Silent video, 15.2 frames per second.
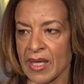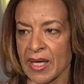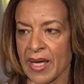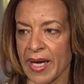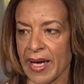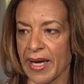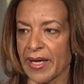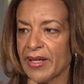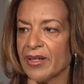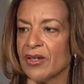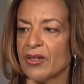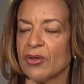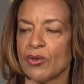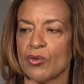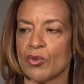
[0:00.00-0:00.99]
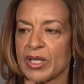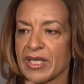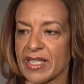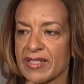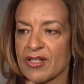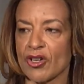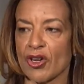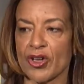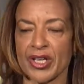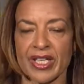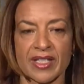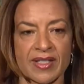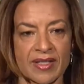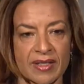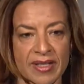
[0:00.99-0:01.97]
And with these
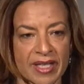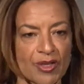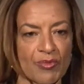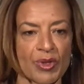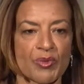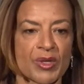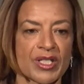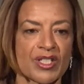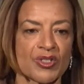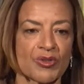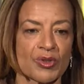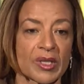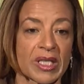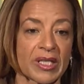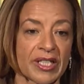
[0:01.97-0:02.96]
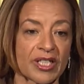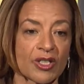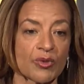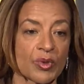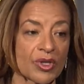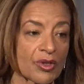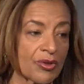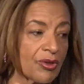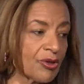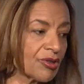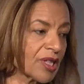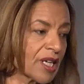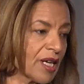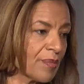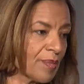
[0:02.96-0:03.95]
learnings, then we went into the clinic with the third
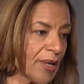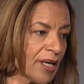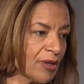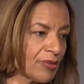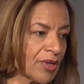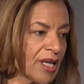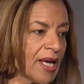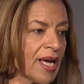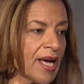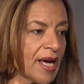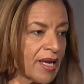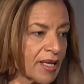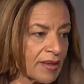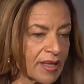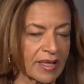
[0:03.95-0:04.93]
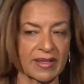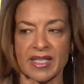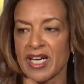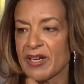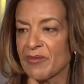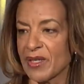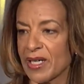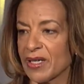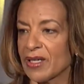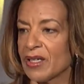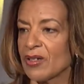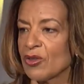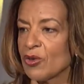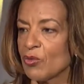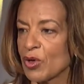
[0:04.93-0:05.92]
compound, and at that time then,
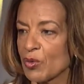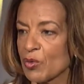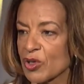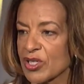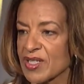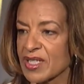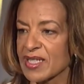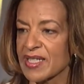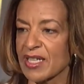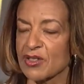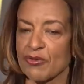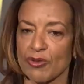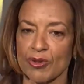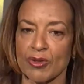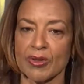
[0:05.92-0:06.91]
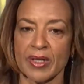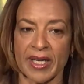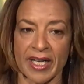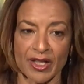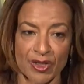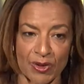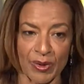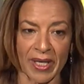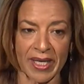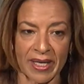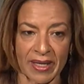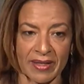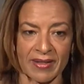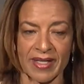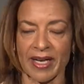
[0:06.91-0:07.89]
we were successful, and today
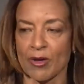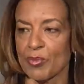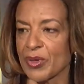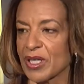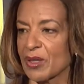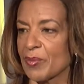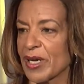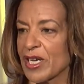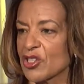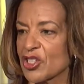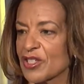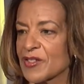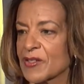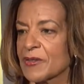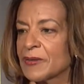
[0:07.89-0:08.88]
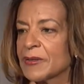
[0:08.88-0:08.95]
it's helping patients.